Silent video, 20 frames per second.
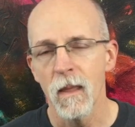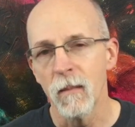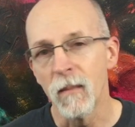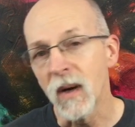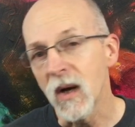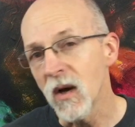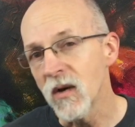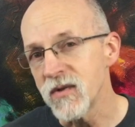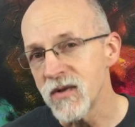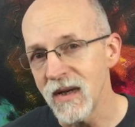
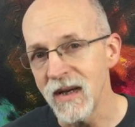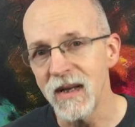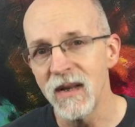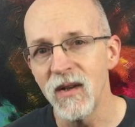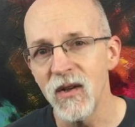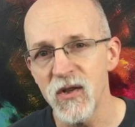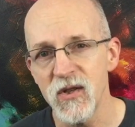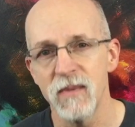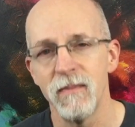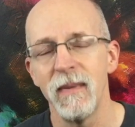Because in
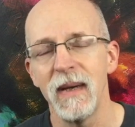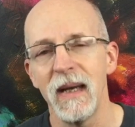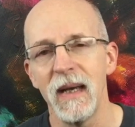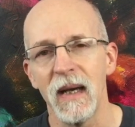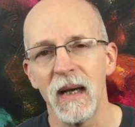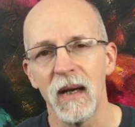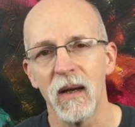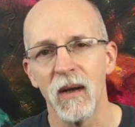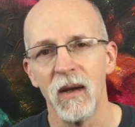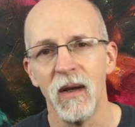this
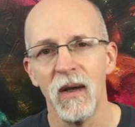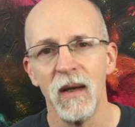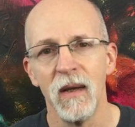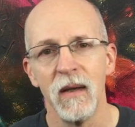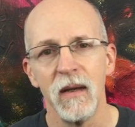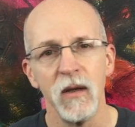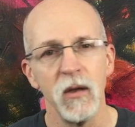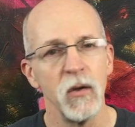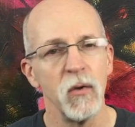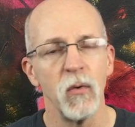meeting,
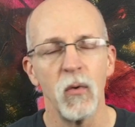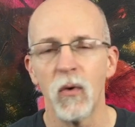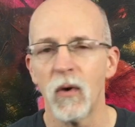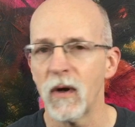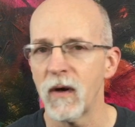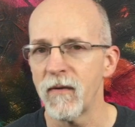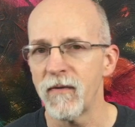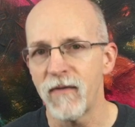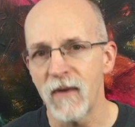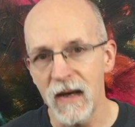you'll
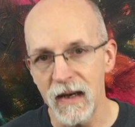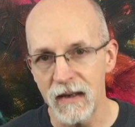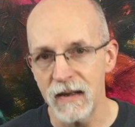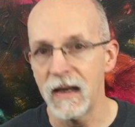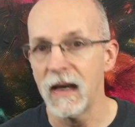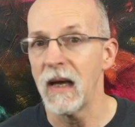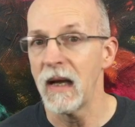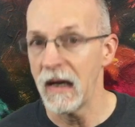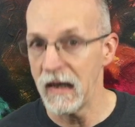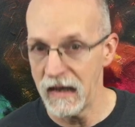want to find
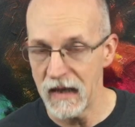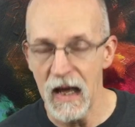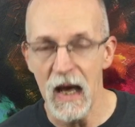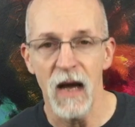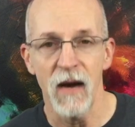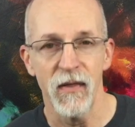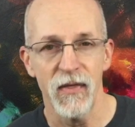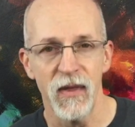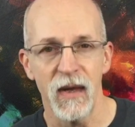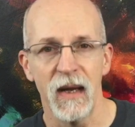out a
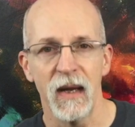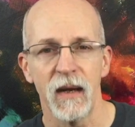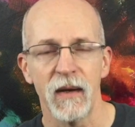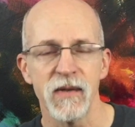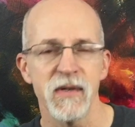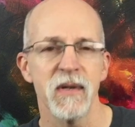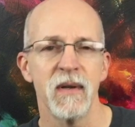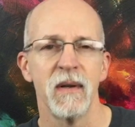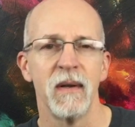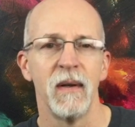lot of
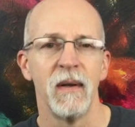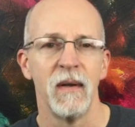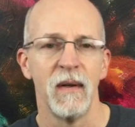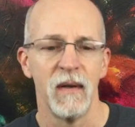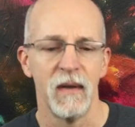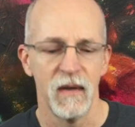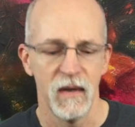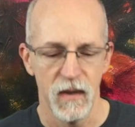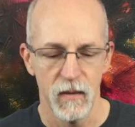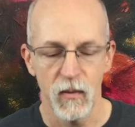things.
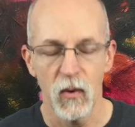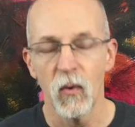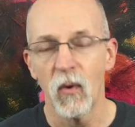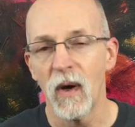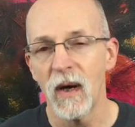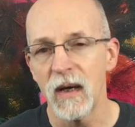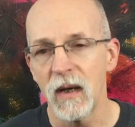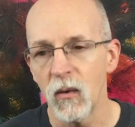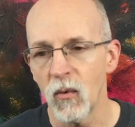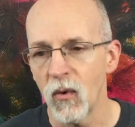Number
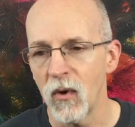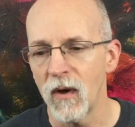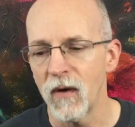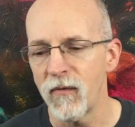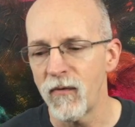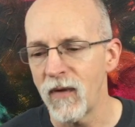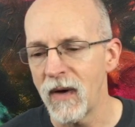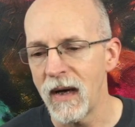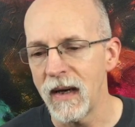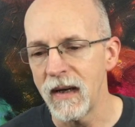one, you want
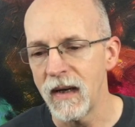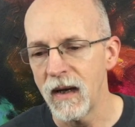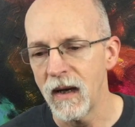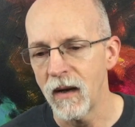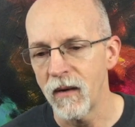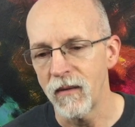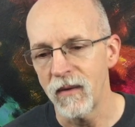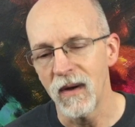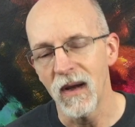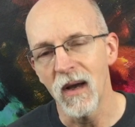to find
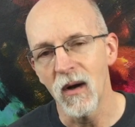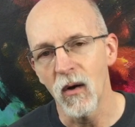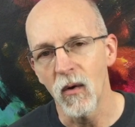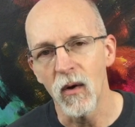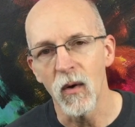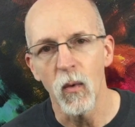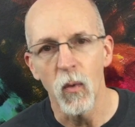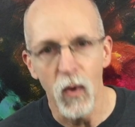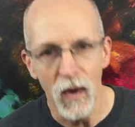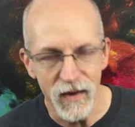out not
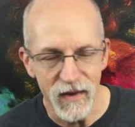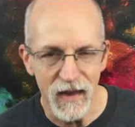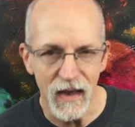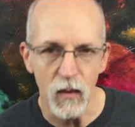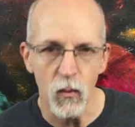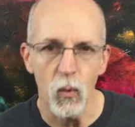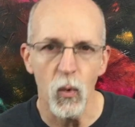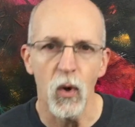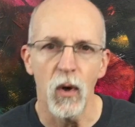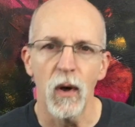only what they
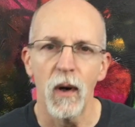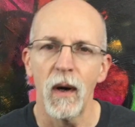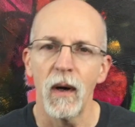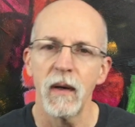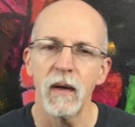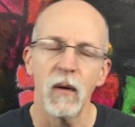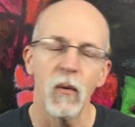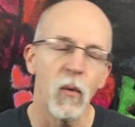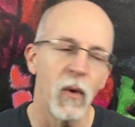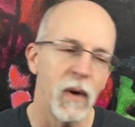want and